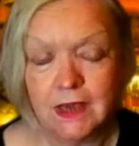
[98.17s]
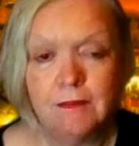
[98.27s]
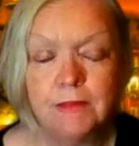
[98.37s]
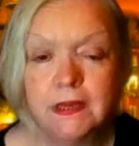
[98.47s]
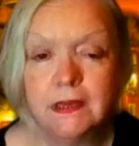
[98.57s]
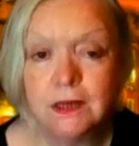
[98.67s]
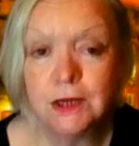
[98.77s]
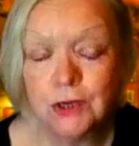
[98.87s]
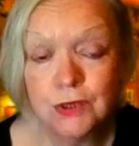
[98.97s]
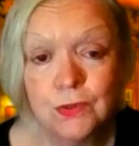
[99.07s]
It can be
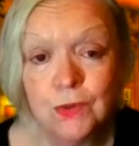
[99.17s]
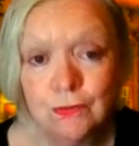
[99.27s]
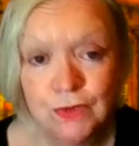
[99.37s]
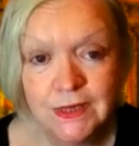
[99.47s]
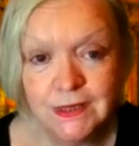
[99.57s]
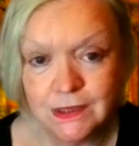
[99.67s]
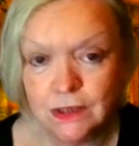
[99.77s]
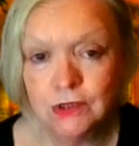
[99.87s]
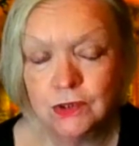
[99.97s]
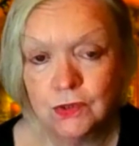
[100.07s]
no
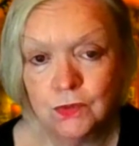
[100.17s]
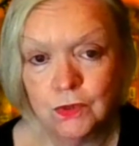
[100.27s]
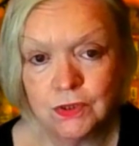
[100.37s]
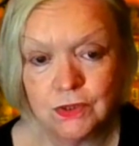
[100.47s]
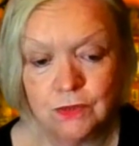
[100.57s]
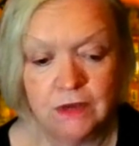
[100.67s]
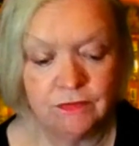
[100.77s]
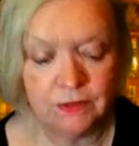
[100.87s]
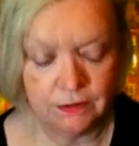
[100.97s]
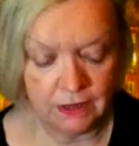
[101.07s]
reason
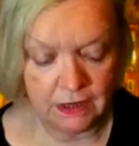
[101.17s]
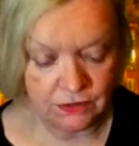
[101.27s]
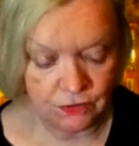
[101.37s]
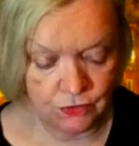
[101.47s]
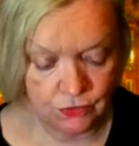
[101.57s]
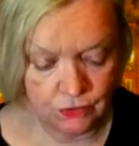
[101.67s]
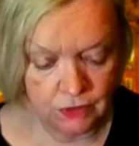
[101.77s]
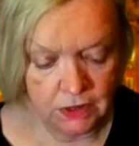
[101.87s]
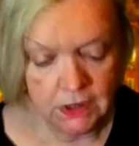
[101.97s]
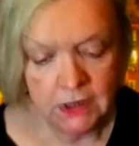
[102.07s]
whatsoever at
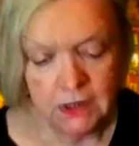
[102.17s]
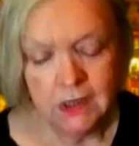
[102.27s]
all.